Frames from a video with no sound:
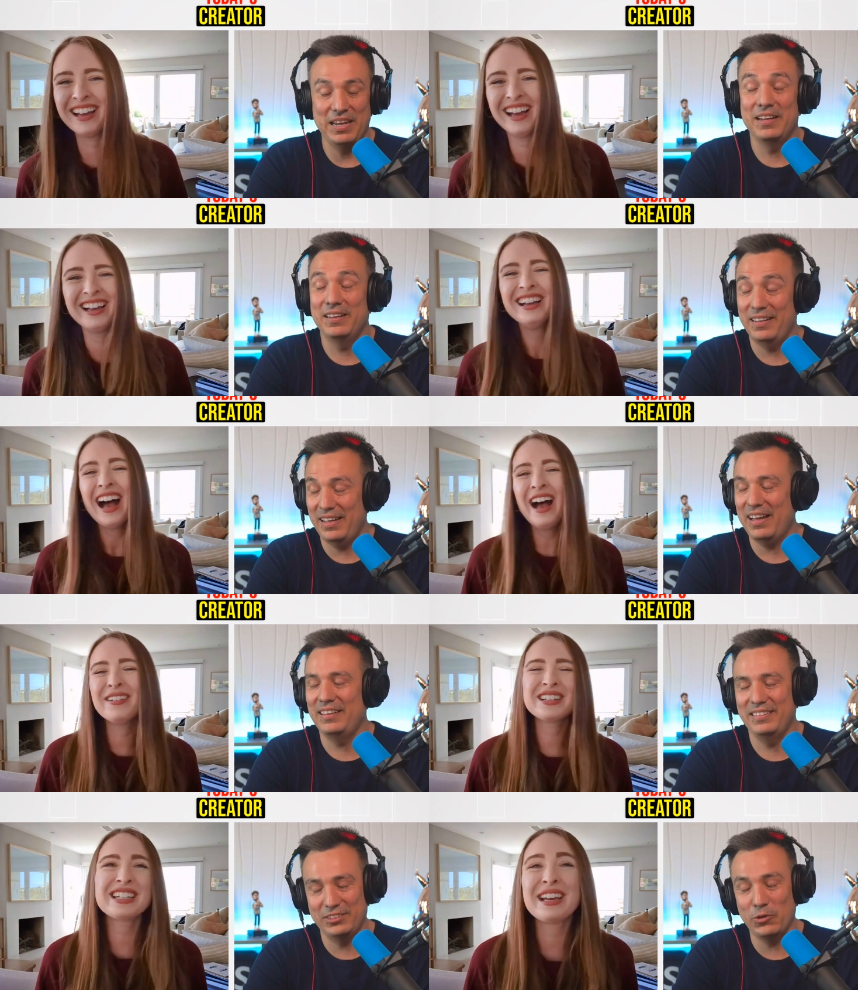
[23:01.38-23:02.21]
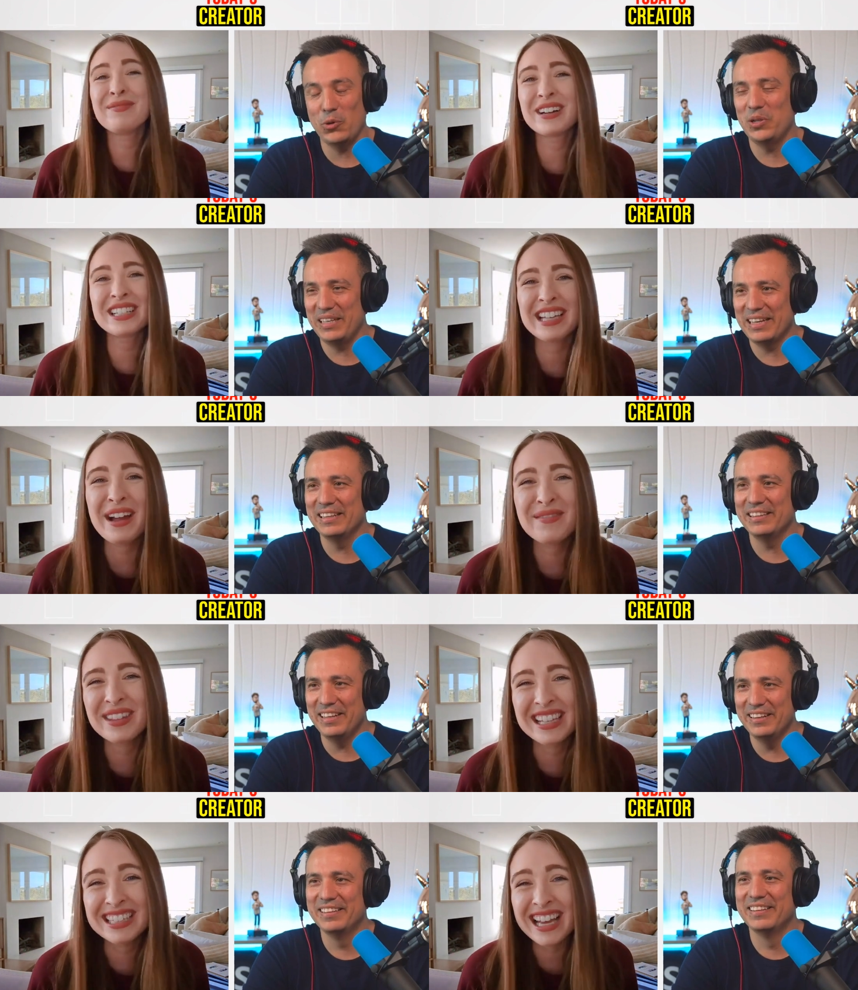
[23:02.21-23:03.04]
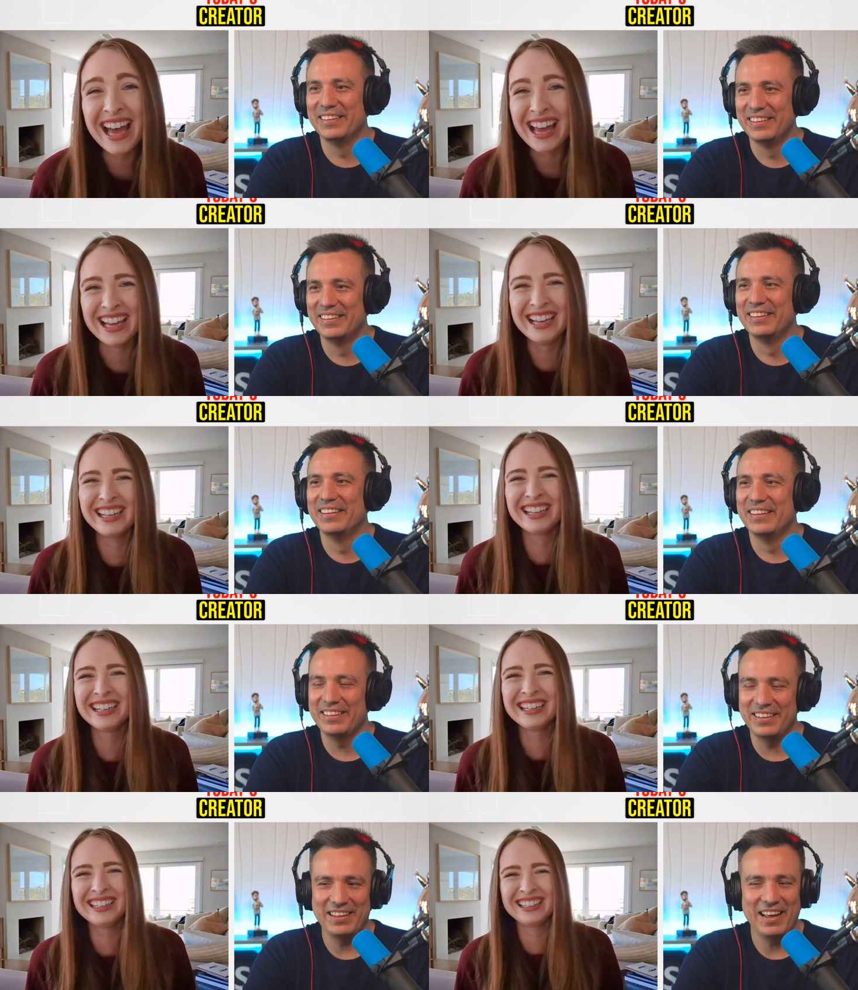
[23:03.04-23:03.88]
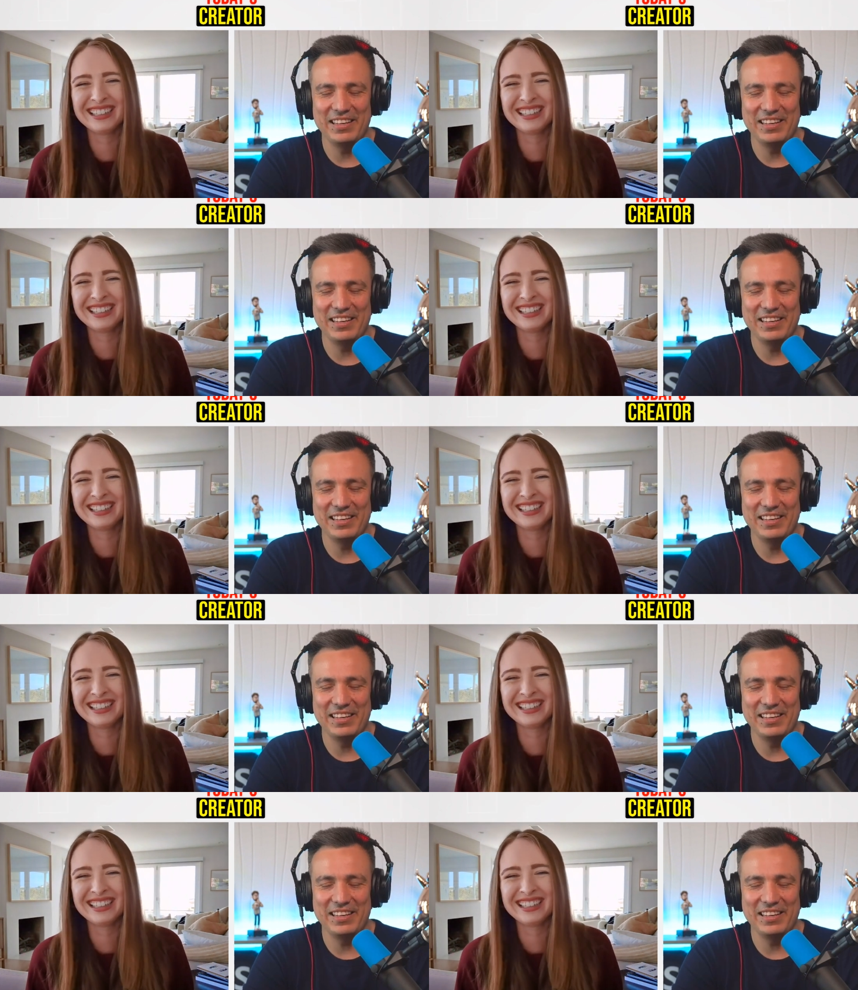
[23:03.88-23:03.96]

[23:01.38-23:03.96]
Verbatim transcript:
Speaker 1: Yeah, so I totally get that.